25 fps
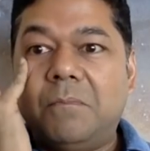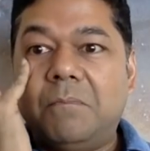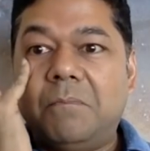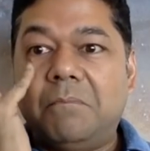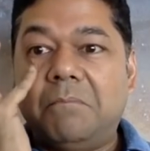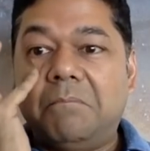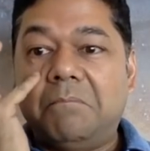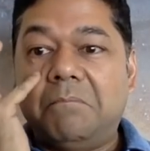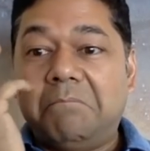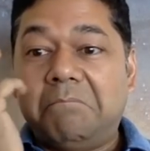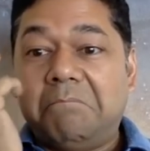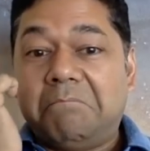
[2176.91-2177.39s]

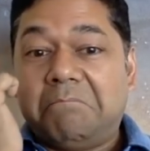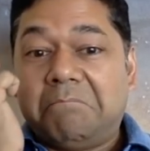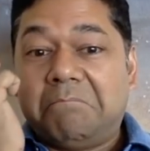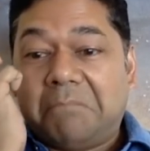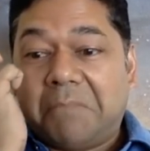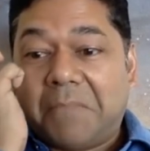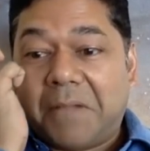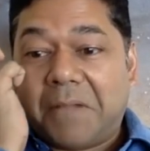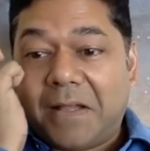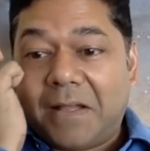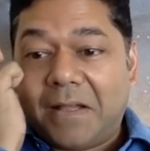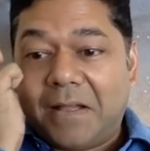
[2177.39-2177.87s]
Um,
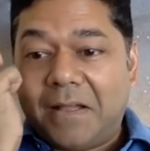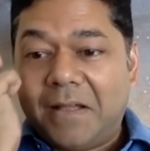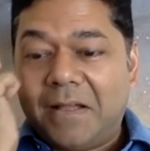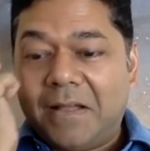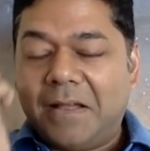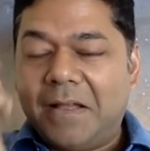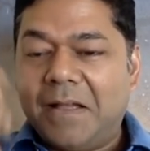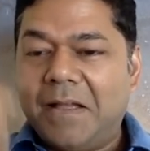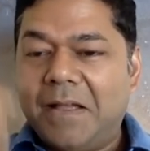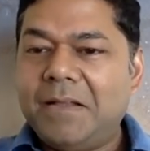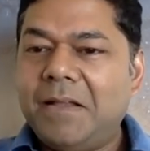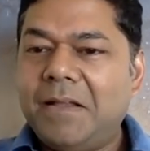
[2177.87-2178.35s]

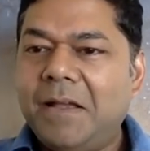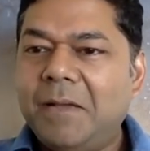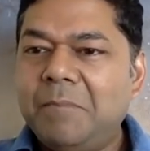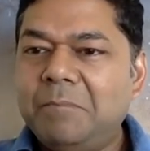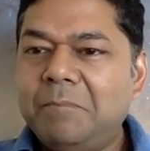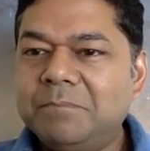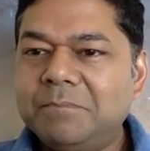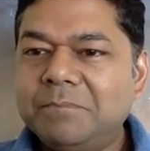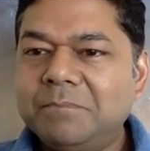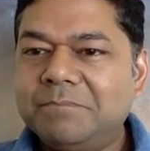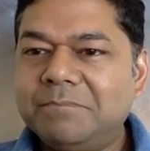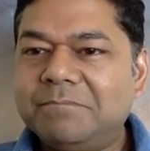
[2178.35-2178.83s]
I
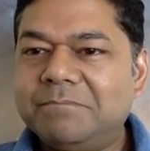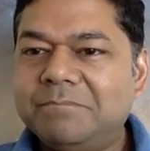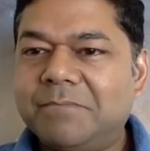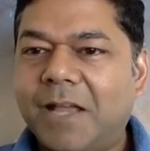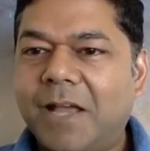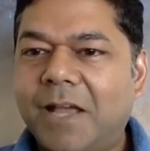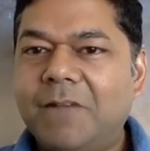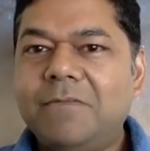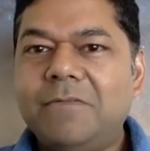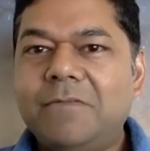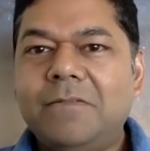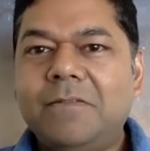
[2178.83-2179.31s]

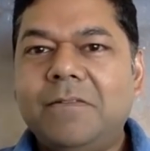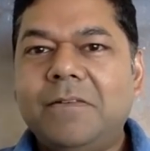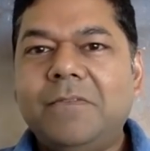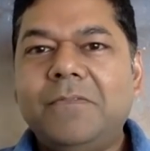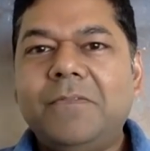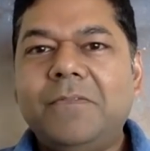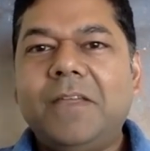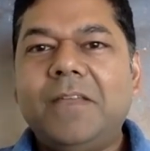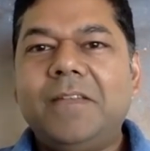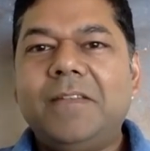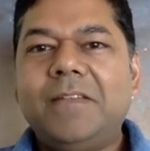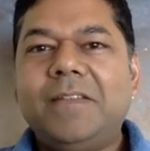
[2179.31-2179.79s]
don't know if
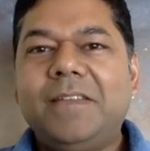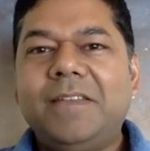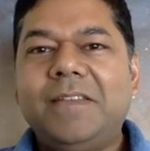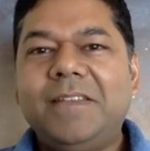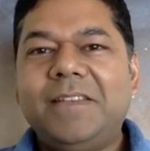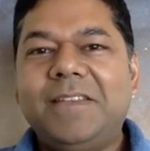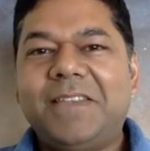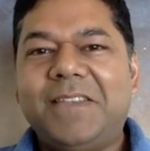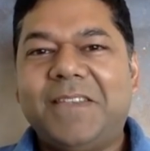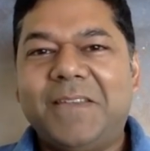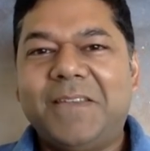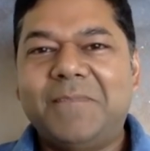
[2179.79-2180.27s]
they
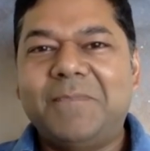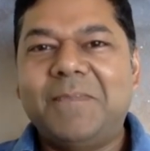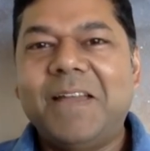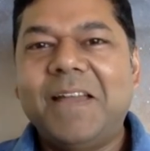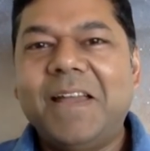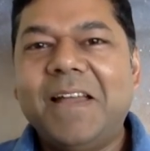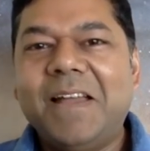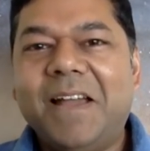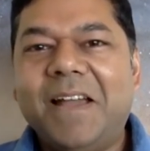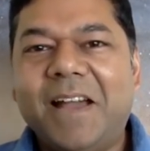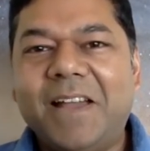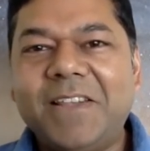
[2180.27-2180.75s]
need them.
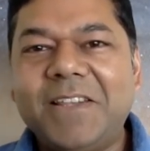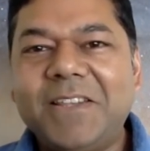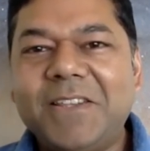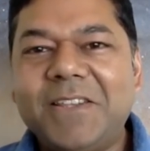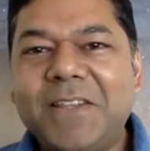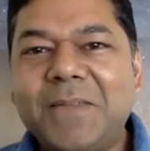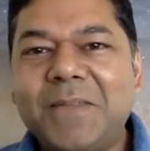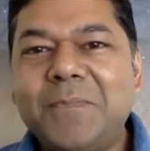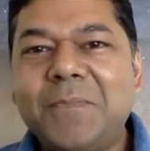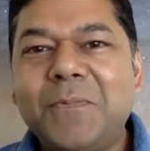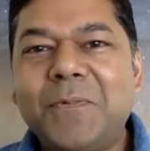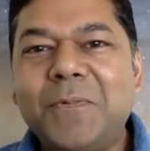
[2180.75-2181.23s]
I think
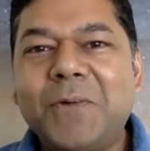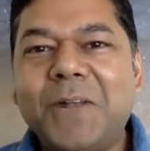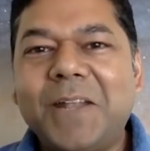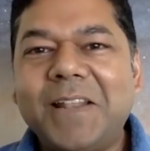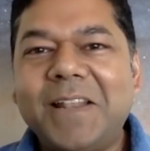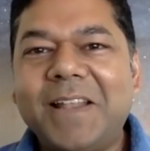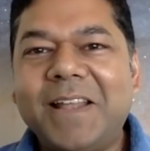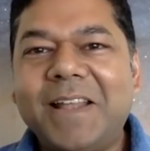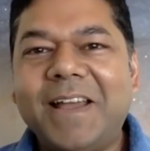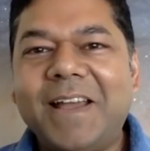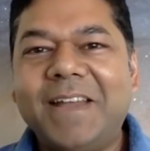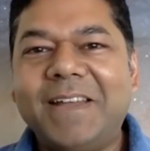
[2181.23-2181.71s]
they're more
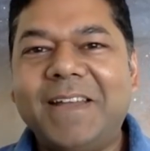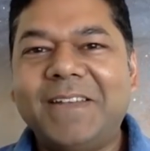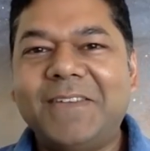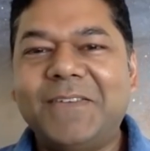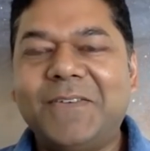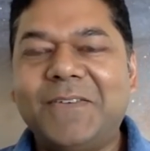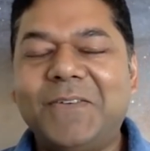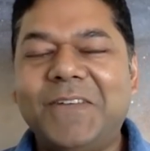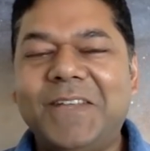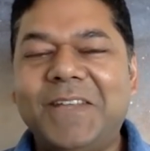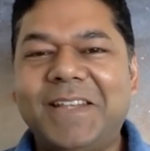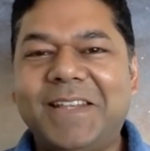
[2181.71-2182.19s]

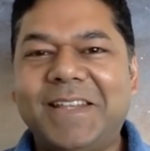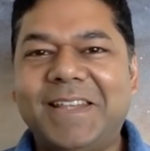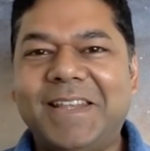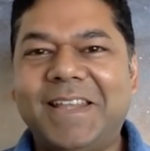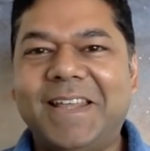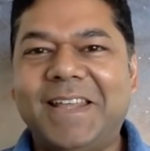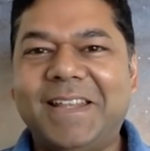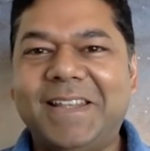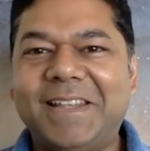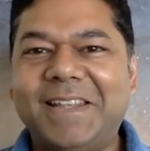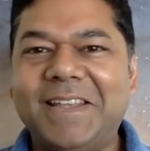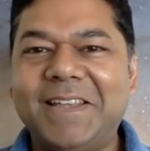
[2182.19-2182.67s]
aligned with
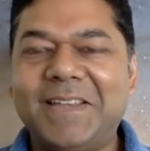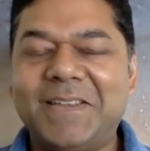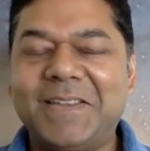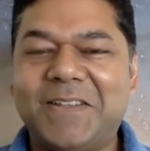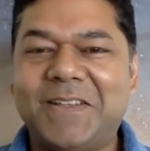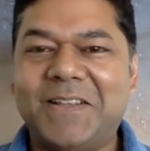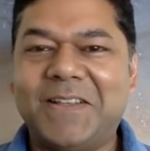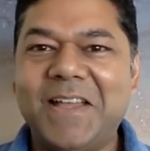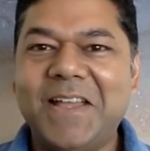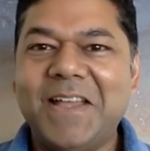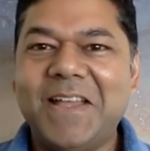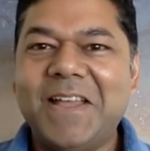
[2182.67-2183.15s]

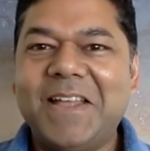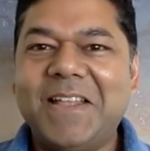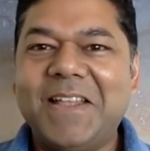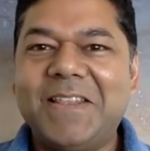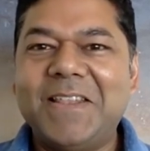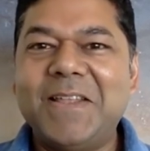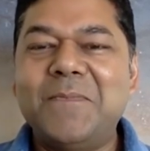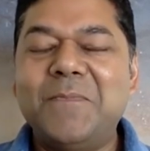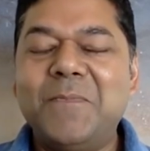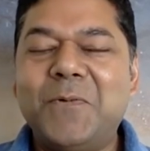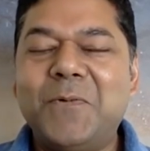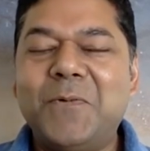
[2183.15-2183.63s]
yeah,
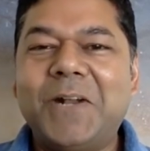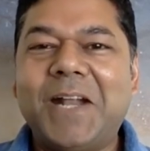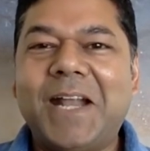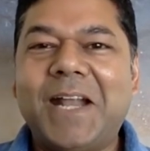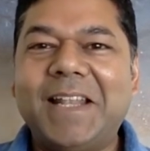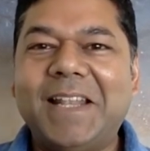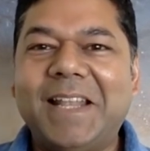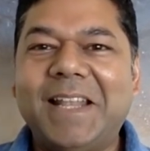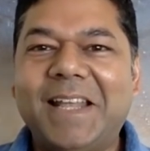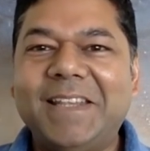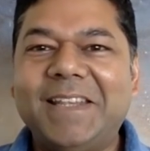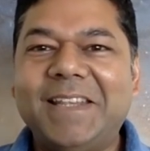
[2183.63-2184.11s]
they're more
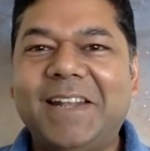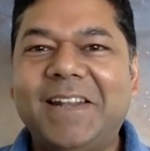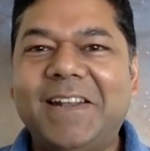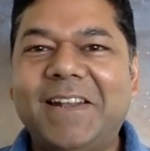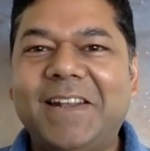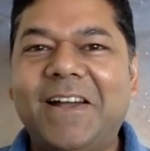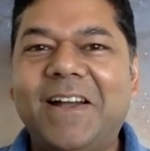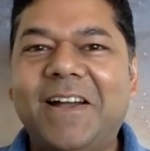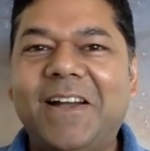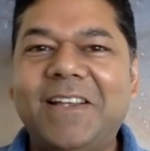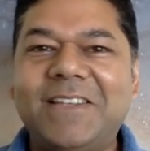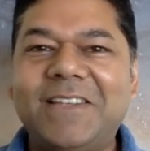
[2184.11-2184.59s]
aligned than
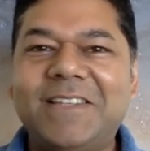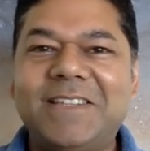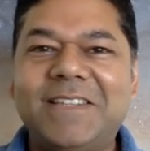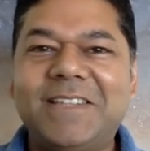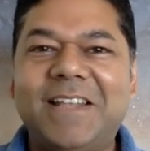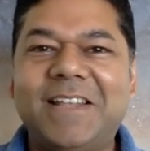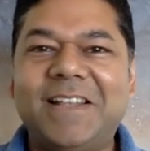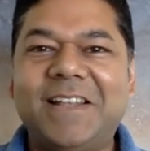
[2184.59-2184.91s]
us.